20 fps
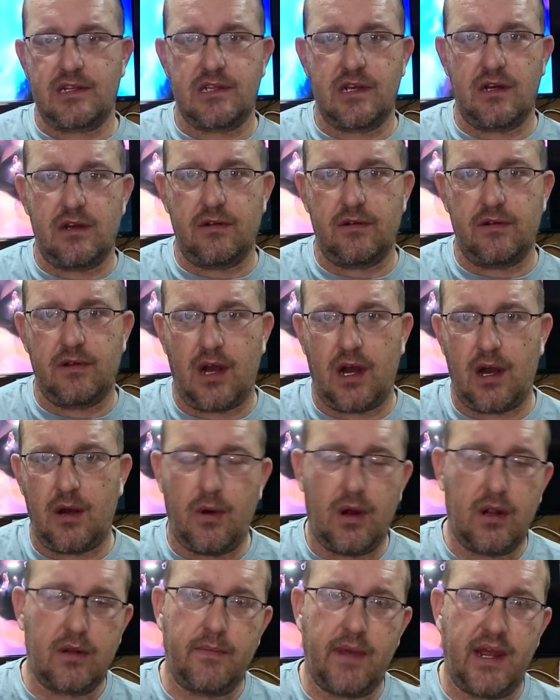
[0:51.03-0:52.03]
so I
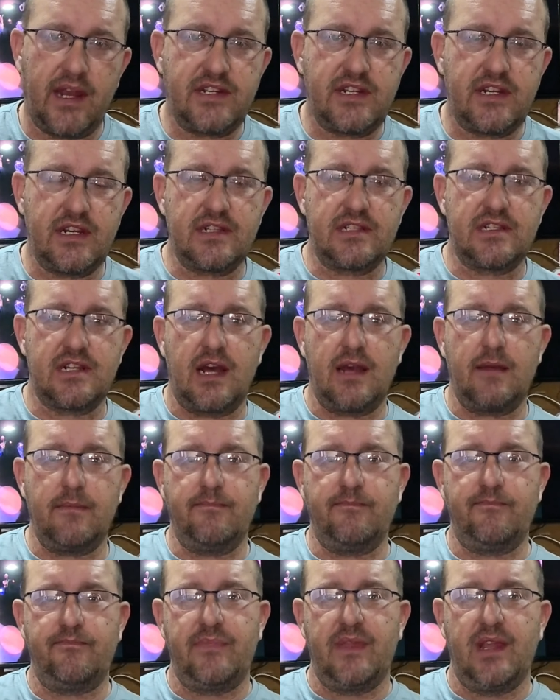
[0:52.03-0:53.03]
won't mention his name.